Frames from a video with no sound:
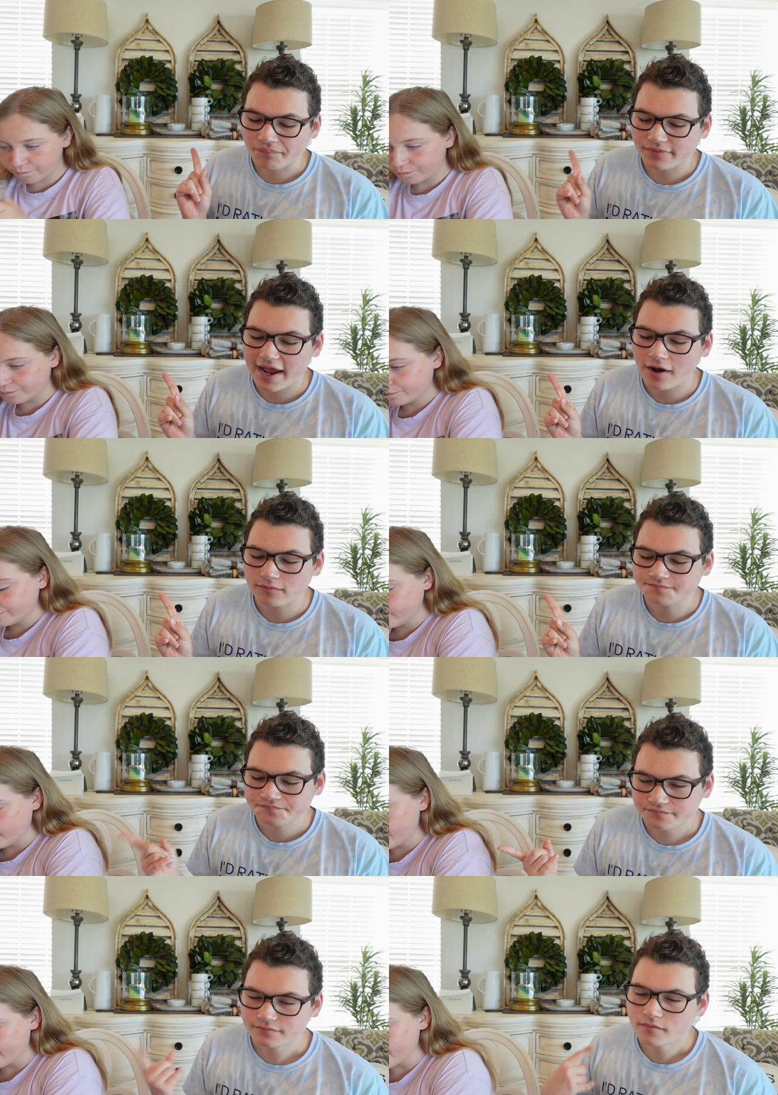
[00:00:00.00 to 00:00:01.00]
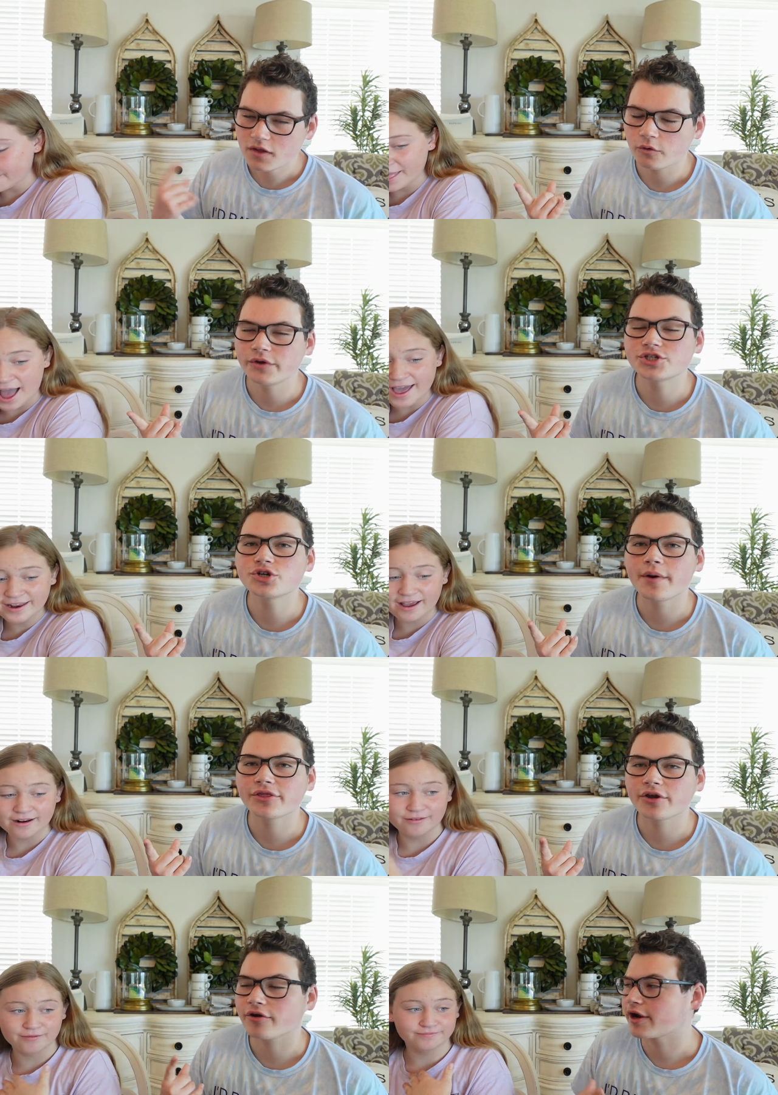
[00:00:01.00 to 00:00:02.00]
Speaker 1: Now, we I do
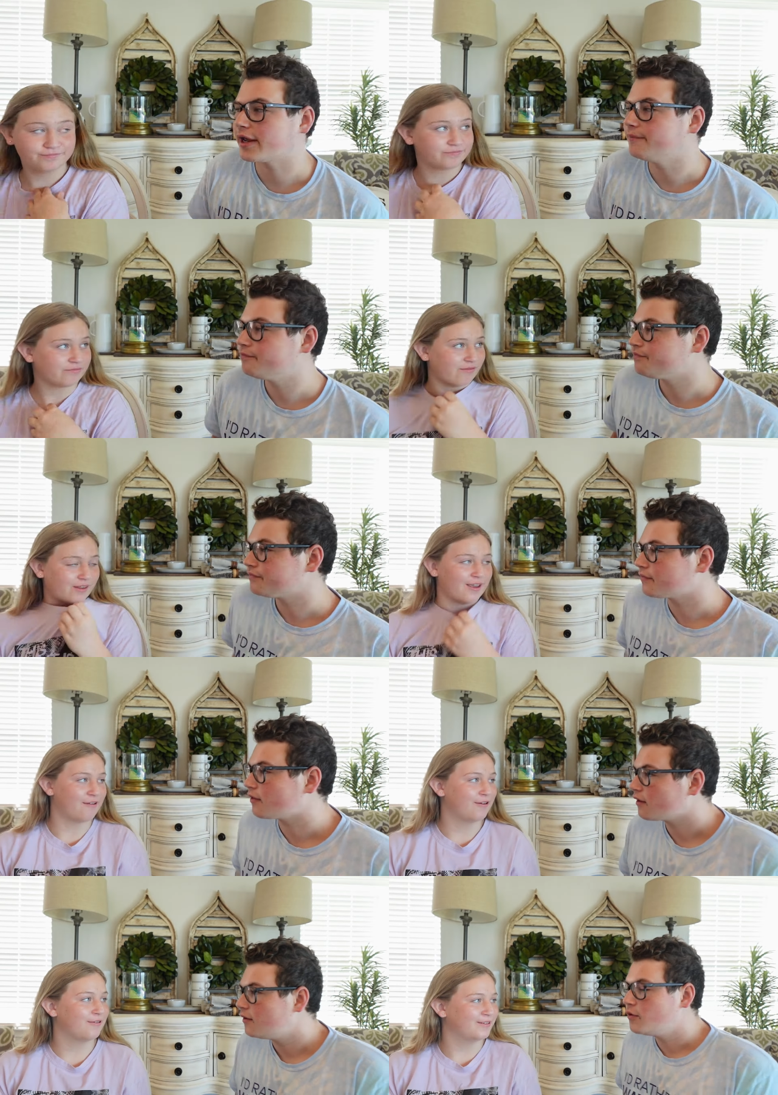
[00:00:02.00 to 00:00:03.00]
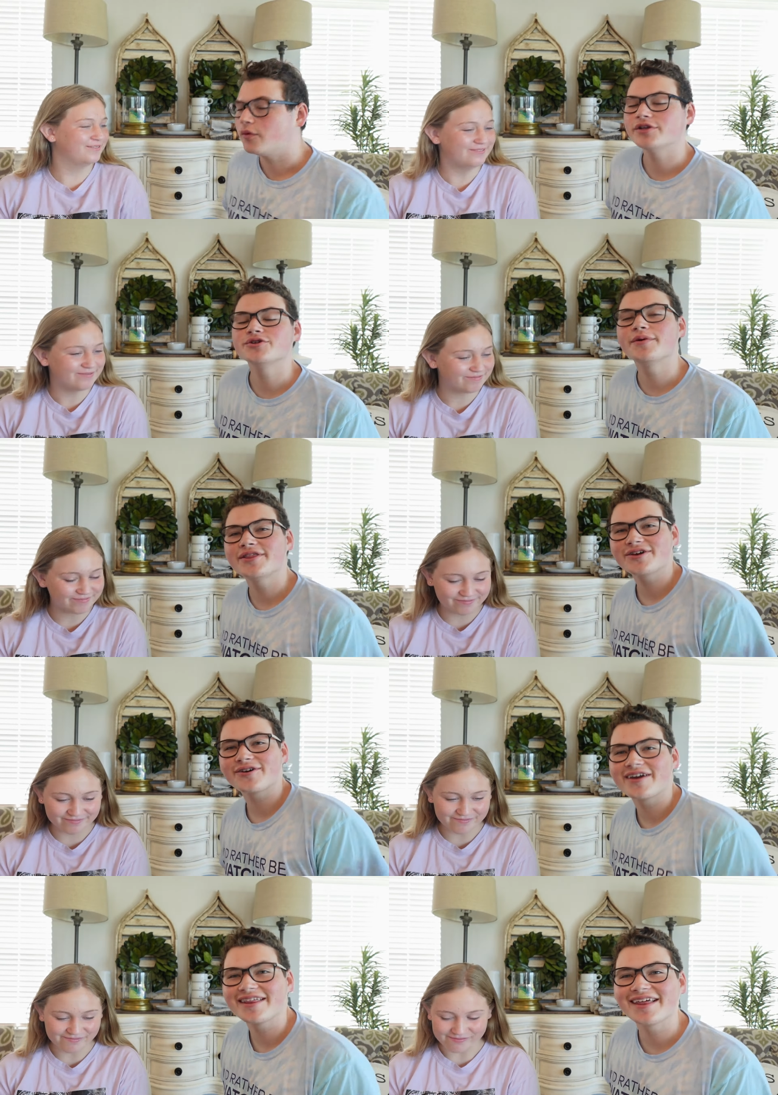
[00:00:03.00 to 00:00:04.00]
both agree. No, we do both
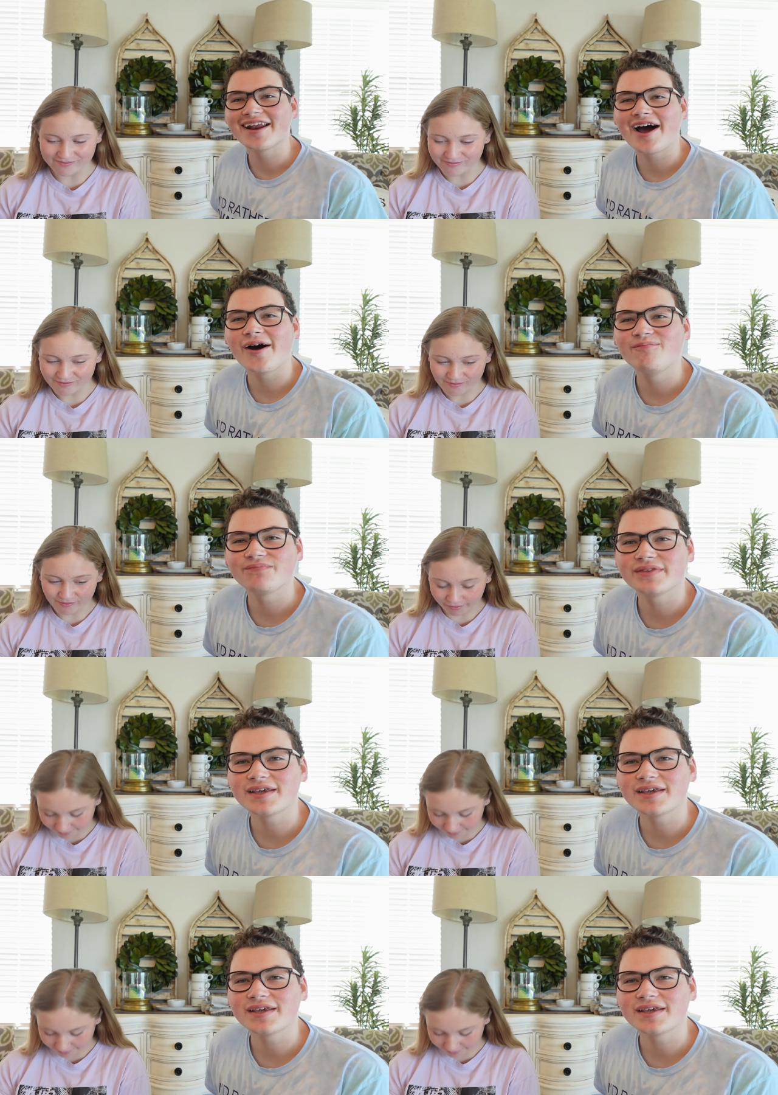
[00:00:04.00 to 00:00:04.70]
agree that um,